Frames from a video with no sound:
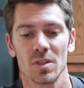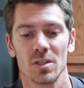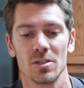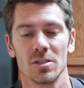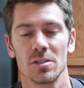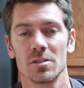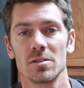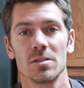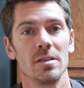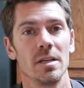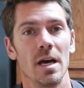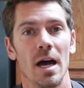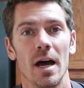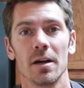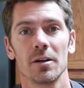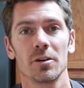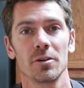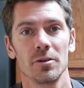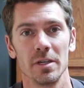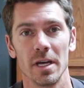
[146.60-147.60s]
just
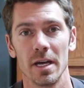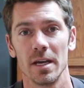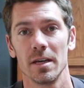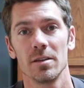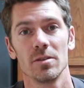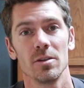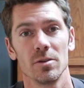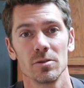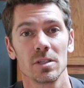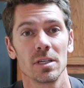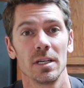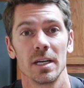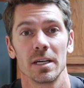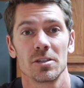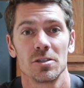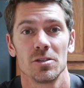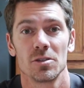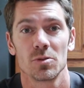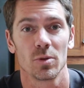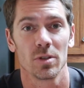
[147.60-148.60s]
not create those
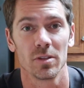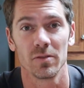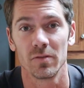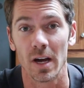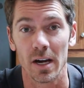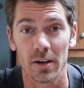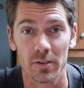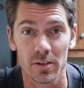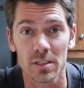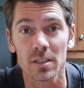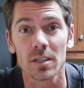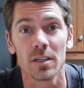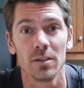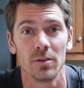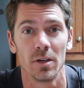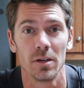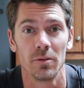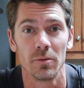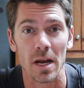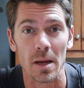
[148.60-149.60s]
connections where the virus can
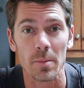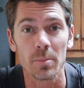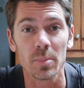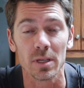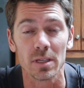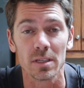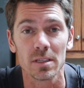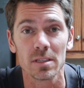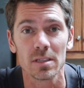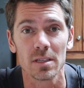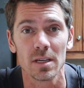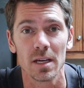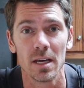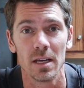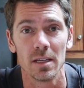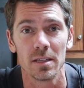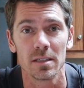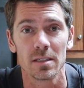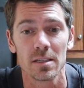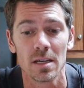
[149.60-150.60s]
run rampant.
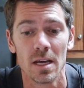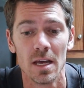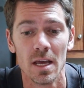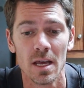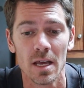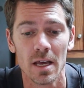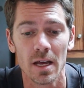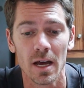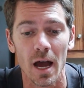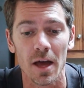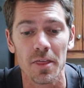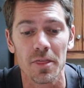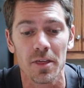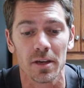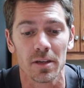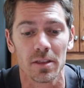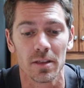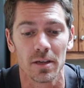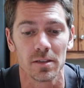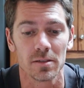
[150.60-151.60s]
And I
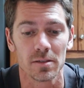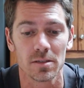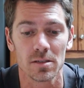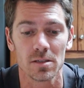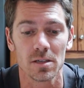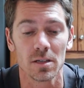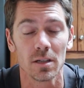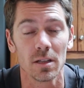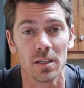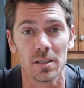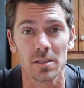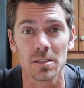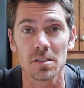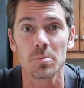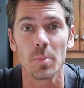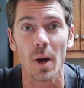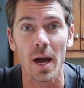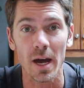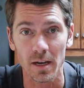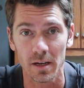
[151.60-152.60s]
think that still, in
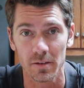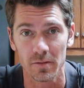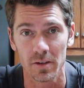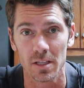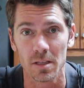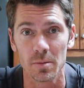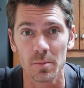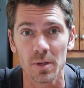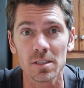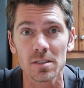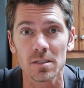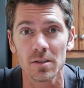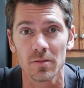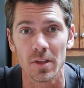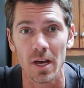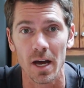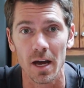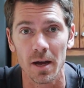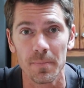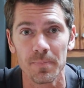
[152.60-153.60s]
spite of and in the midst of
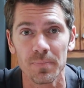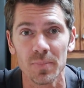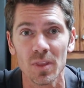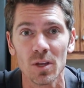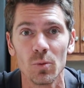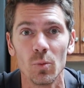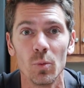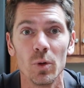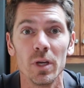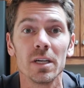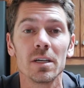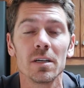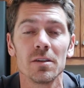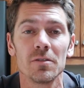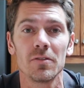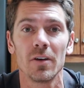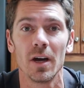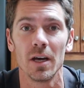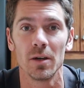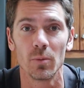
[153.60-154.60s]
that, we can
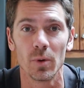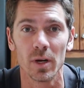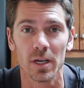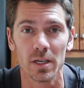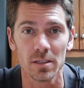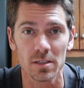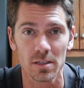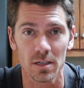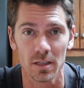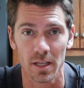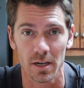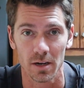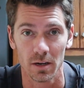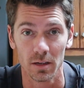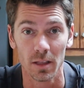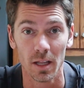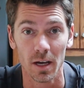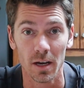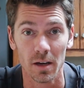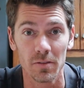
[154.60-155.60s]
find ways to let
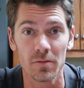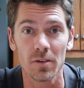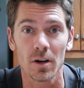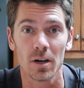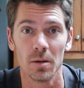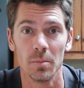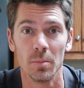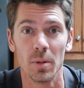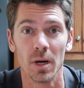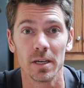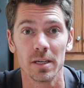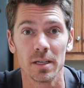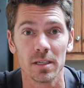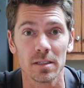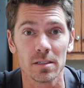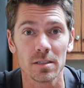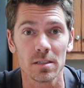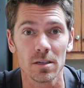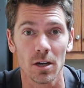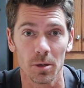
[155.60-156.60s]
our love, our
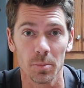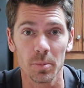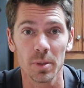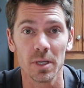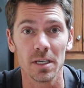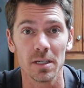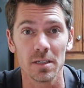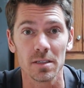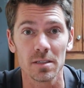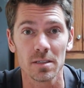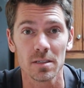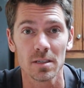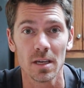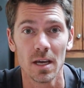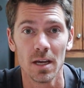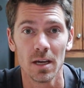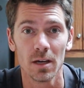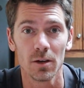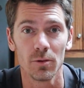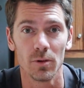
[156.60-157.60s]
abundance, our peace
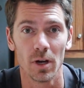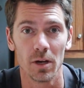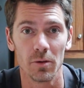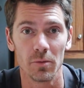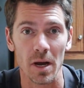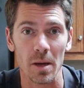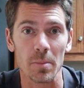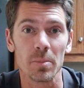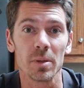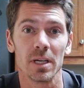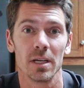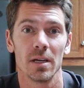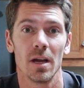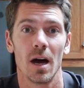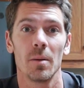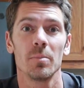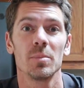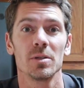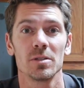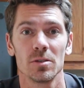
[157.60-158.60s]
run rampant in
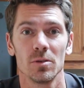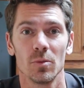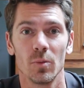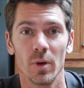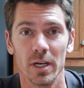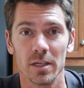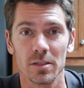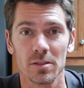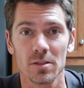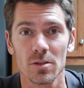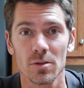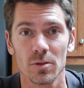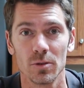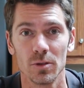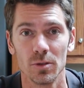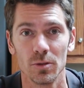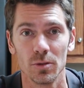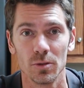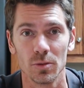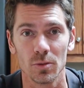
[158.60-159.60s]
opposite ways
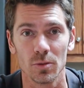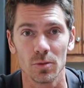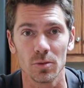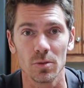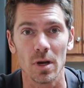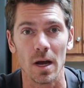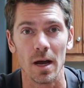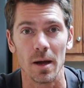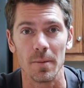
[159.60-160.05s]
through